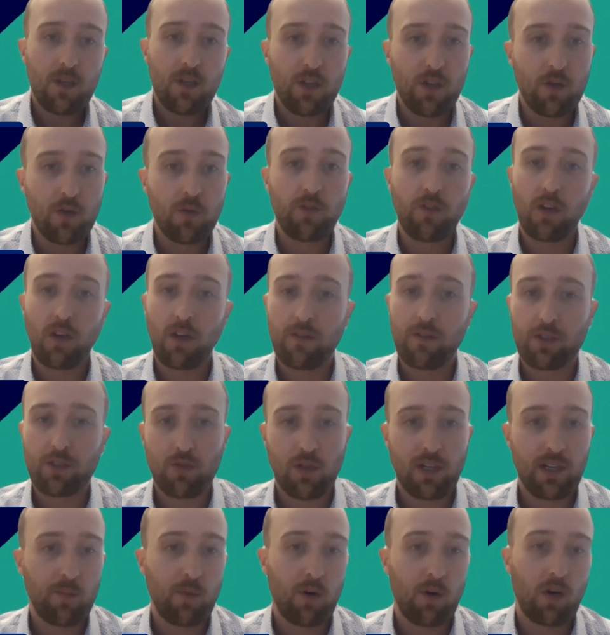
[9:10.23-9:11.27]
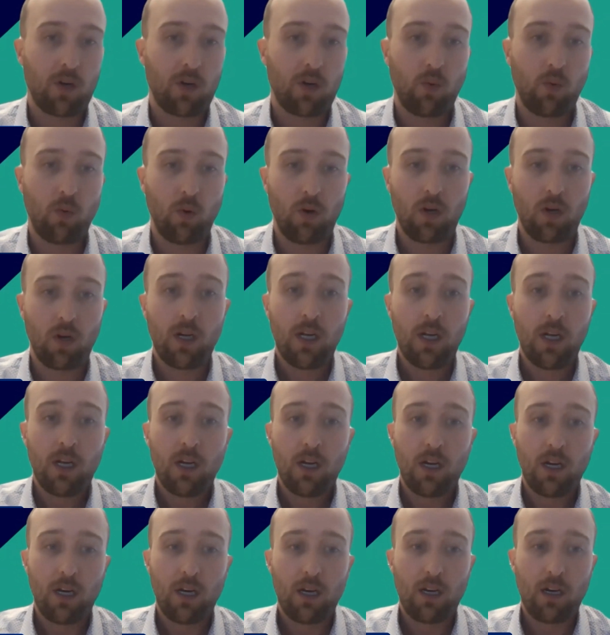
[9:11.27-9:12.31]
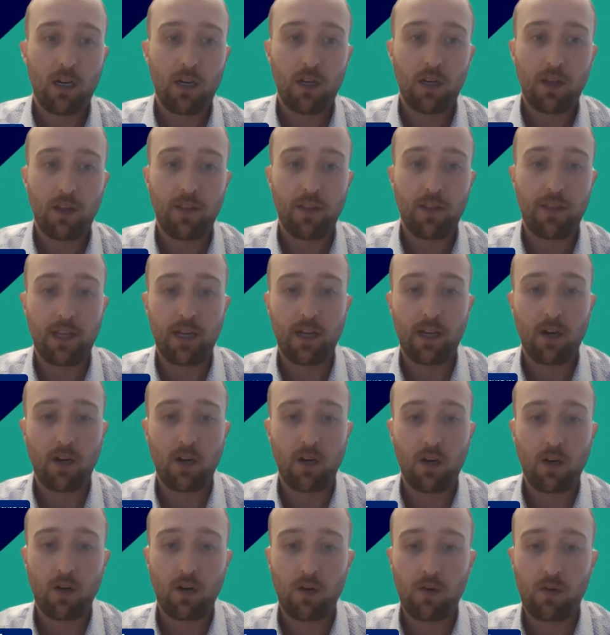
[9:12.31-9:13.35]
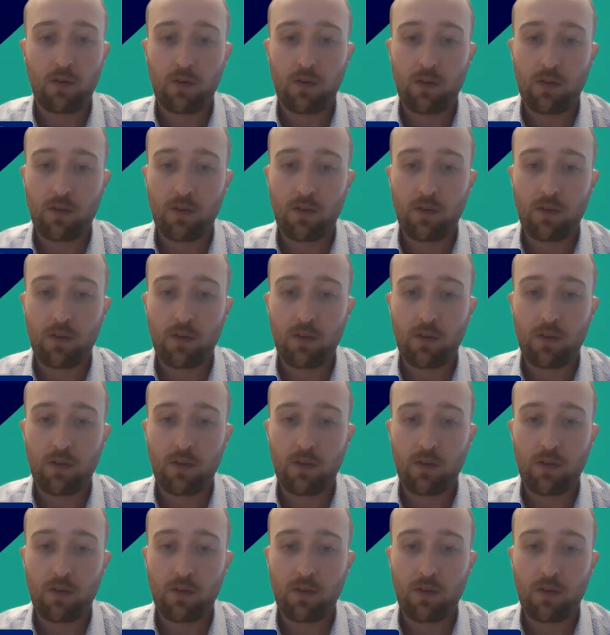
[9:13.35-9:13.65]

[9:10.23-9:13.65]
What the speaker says: use of a trademark or their